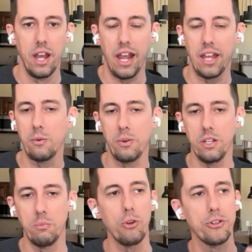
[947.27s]
And
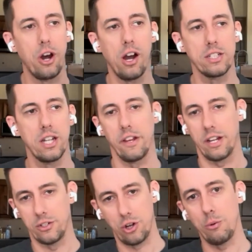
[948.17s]
then most docs have
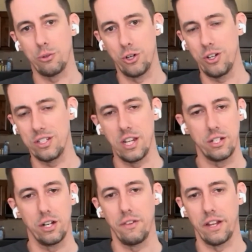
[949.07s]
like a troubleshooting
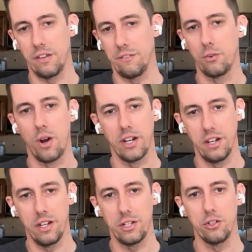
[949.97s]
session of like, if you run
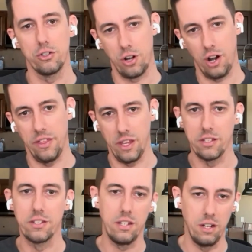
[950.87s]
into issues, try
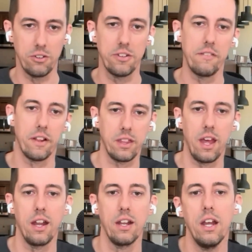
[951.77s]
this, stuff like
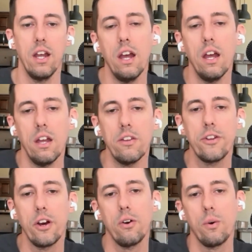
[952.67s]
that. Right.
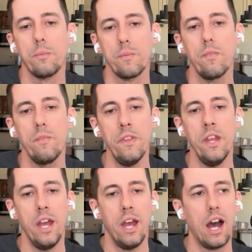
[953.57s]
So
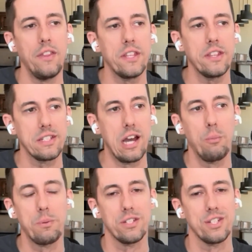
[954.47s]
I think that's
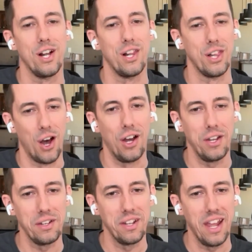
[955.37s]
helped us a
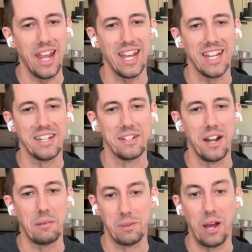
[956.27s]
lot. And
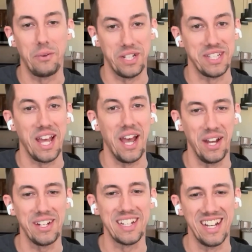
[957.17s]
I'm glad we did
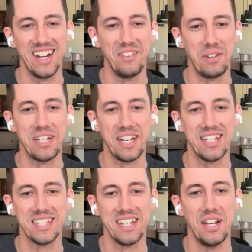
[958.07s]
that
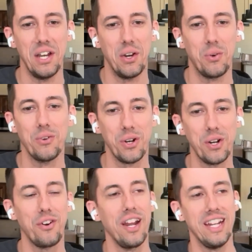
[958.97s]
because we would
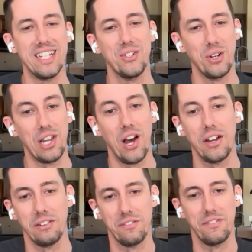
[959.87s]
have ran into a
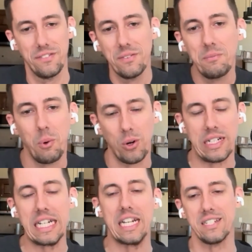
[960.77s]
lot of more
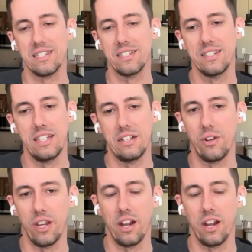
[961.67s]
tickets if we had